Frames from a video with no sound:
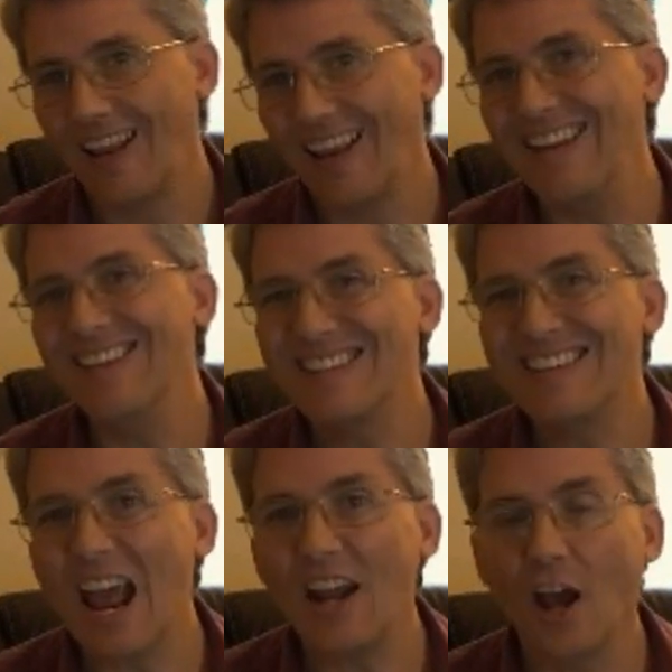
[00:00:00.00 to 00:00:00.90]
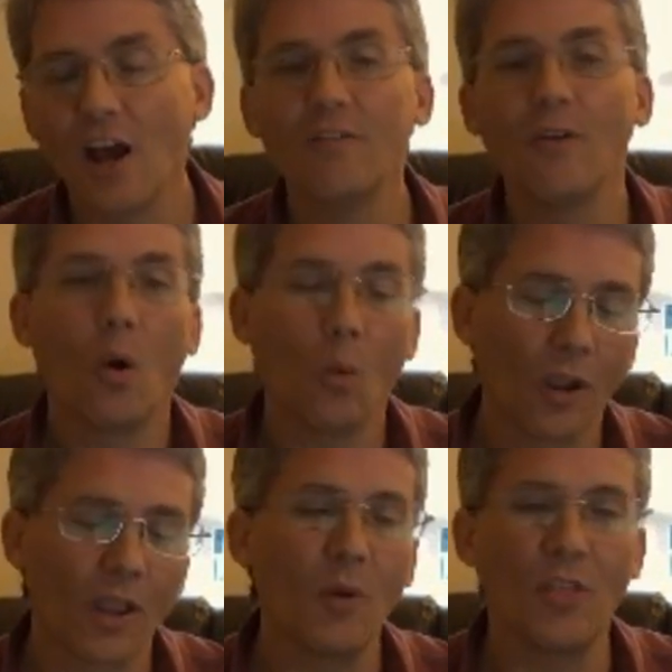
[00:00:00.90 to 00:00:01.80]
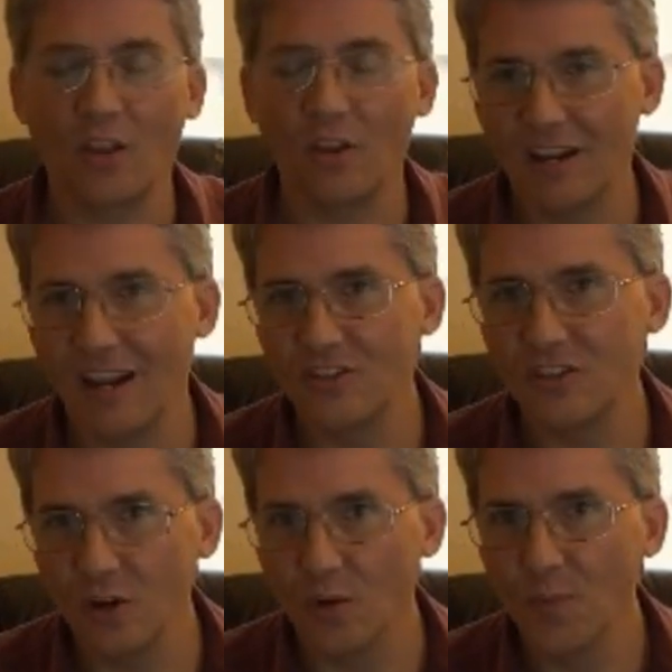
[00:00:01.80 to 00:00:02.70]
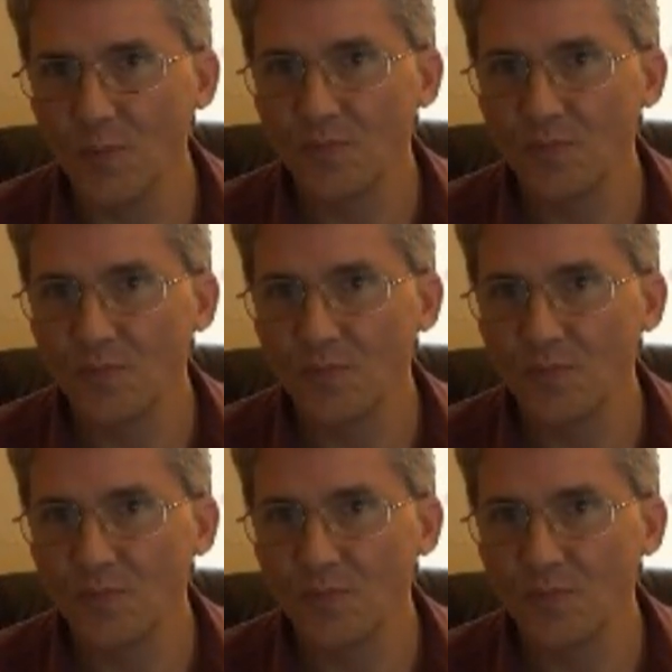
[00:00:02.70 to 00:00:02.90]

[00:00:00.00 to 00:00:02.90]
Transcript: instead of working with England against you.